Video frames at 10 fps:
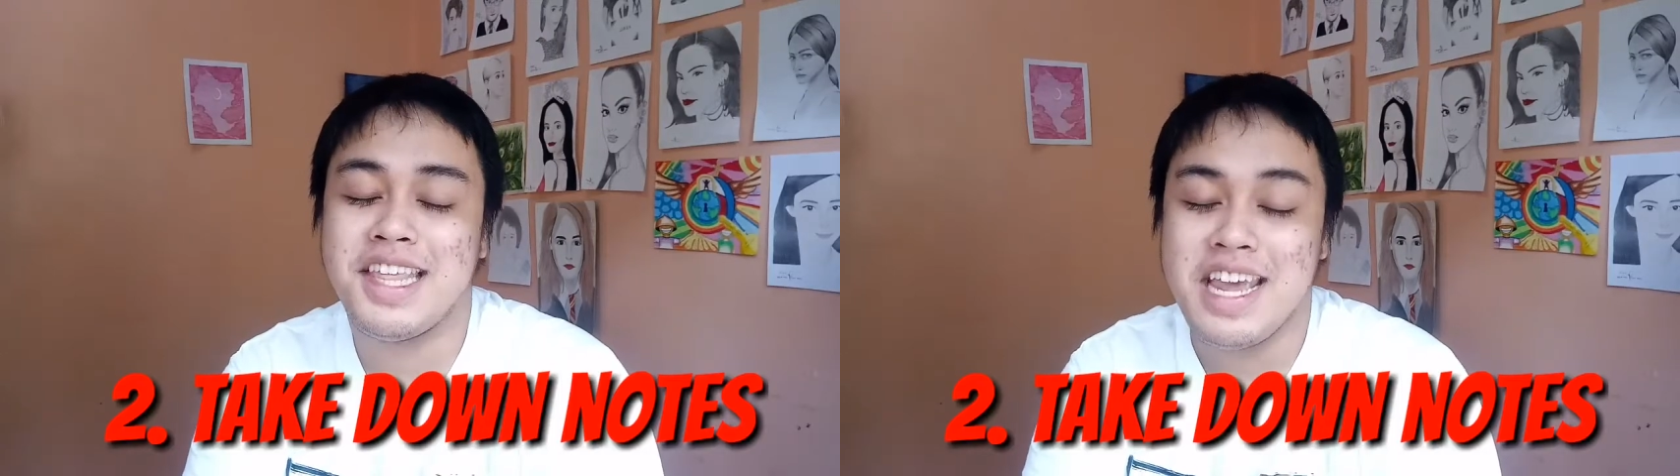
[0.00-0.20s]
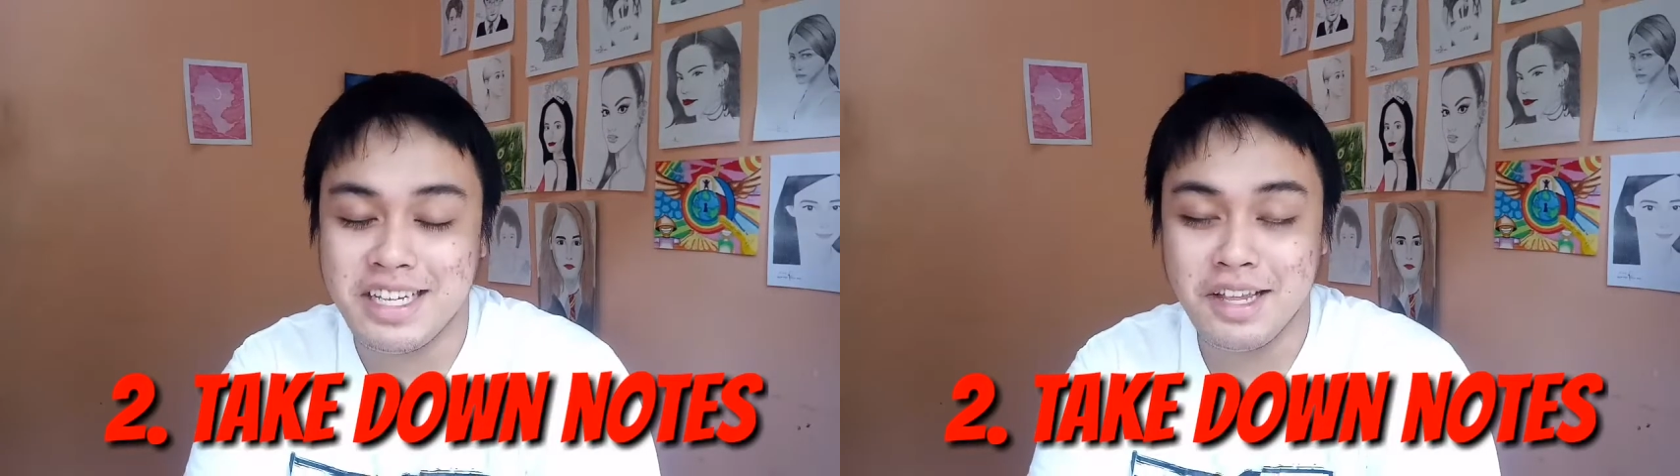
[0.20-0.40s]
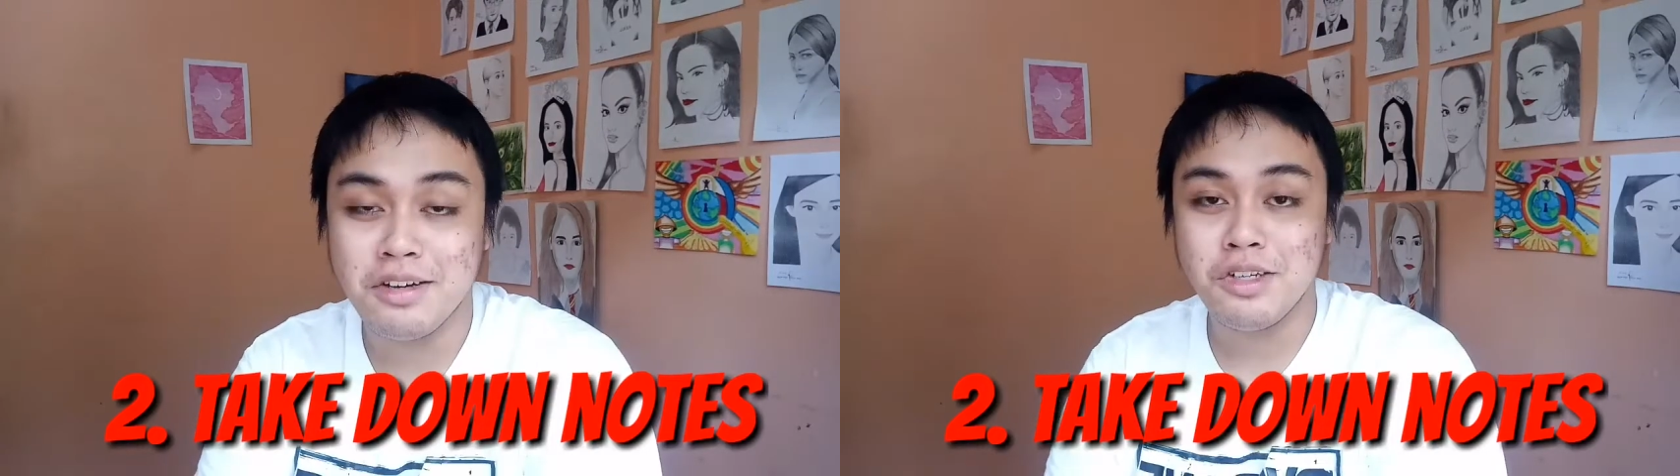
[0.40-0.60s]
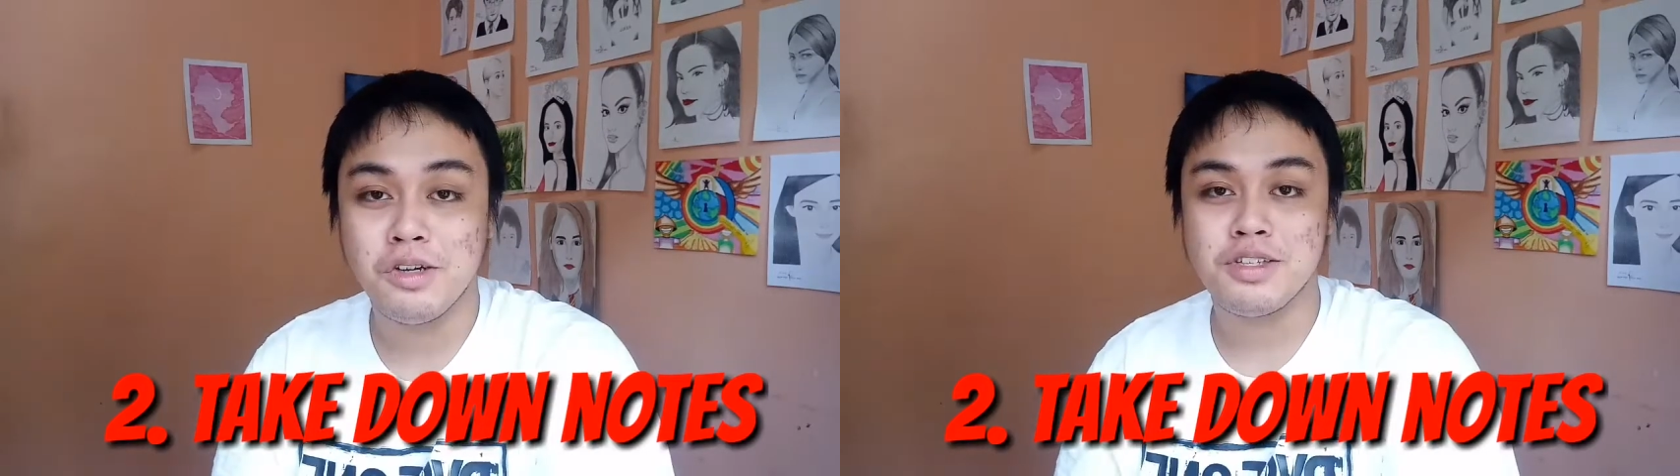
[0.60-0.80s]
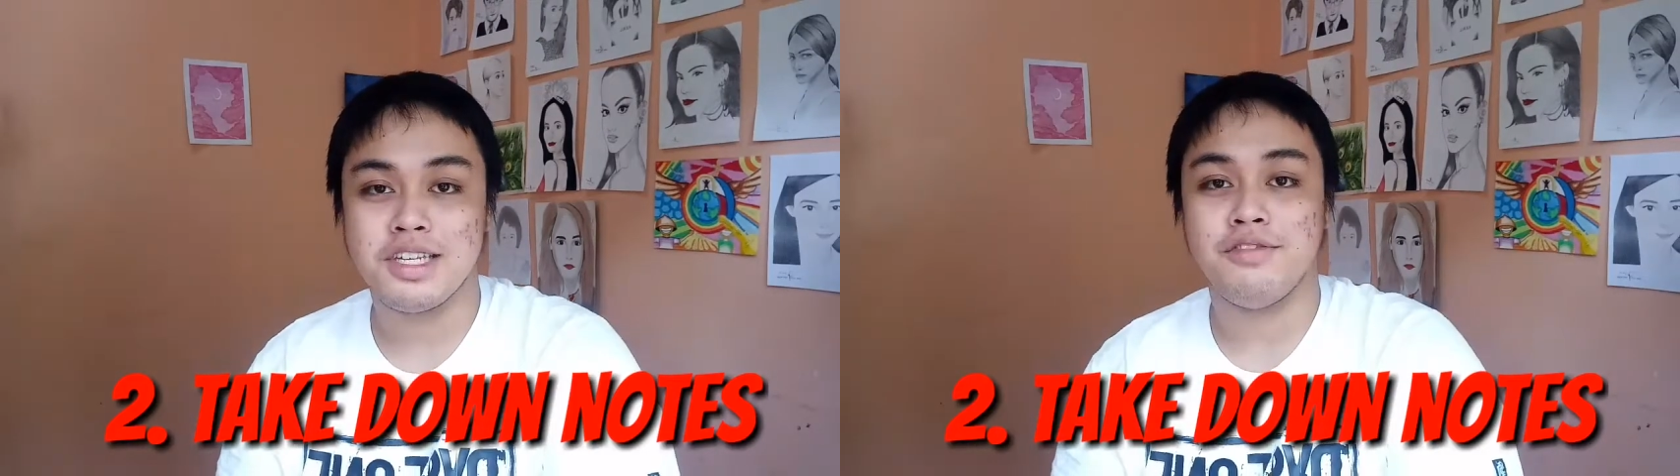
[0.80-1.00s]
Take down
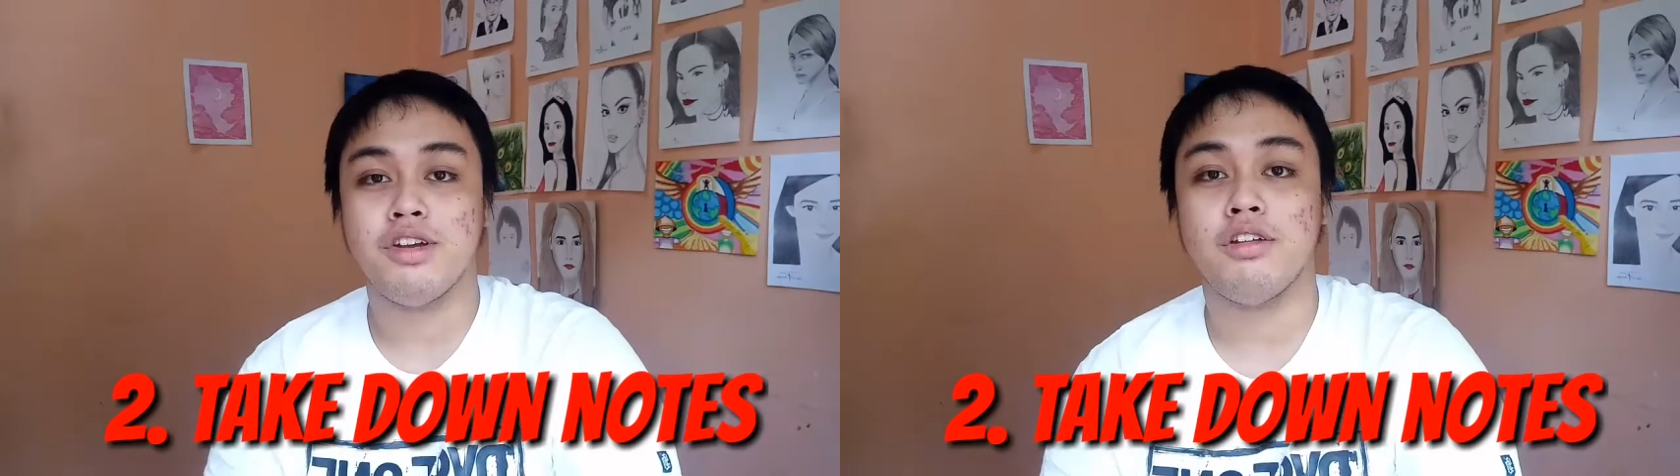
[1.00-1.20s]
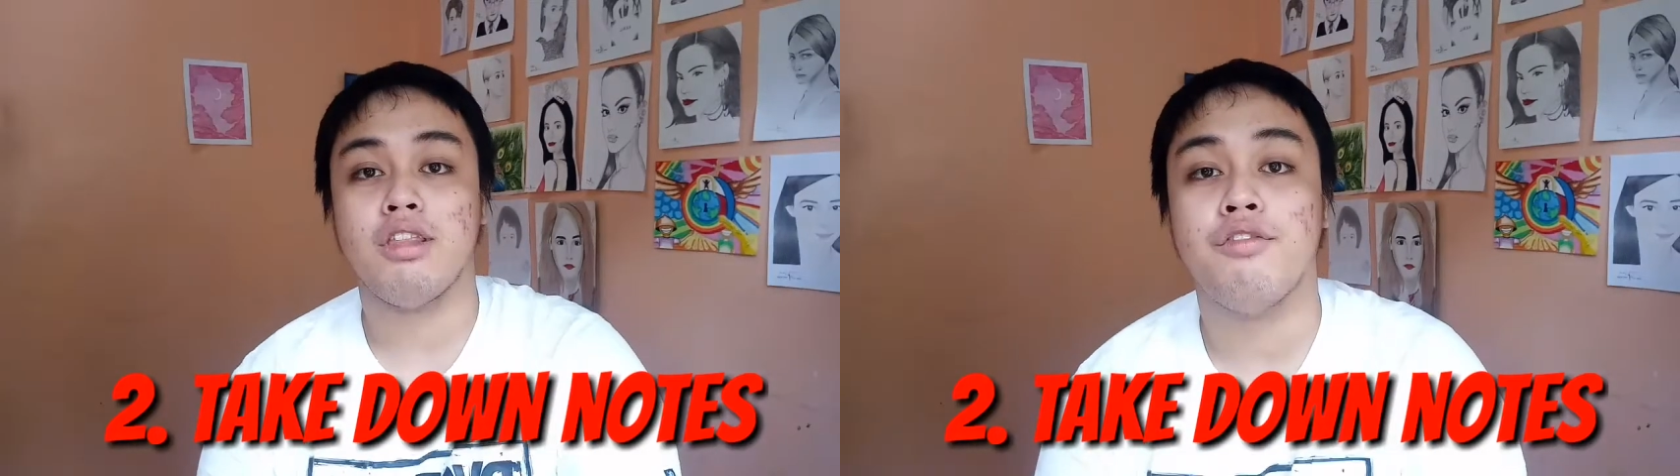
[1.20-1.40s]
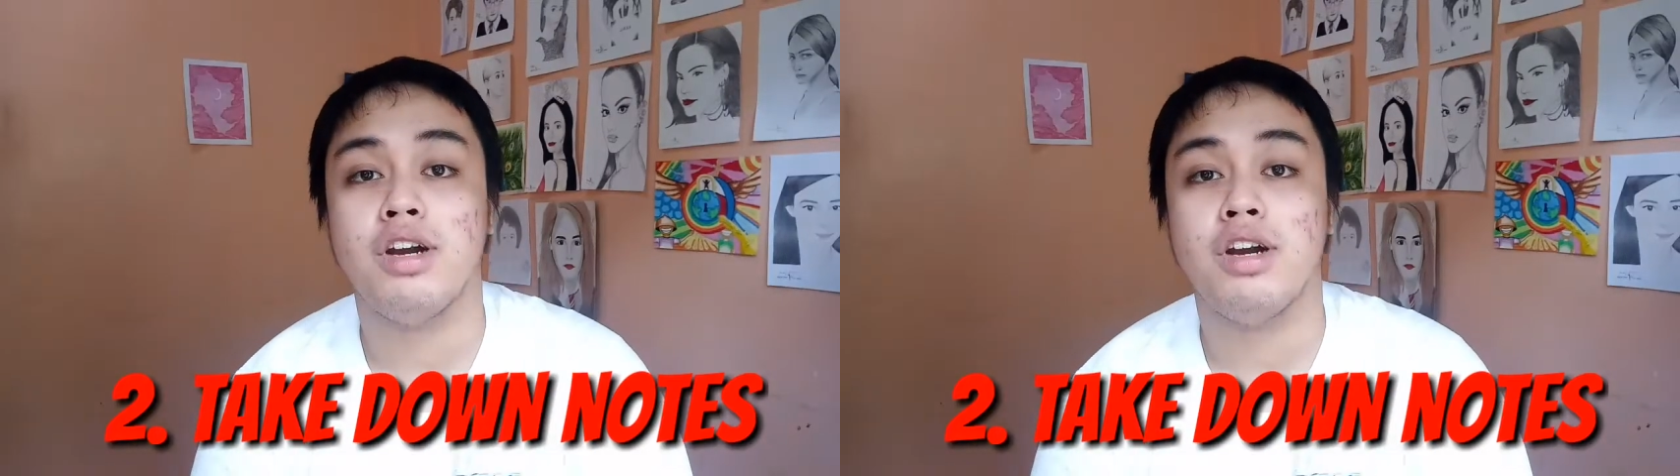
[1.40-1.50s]
notes even on the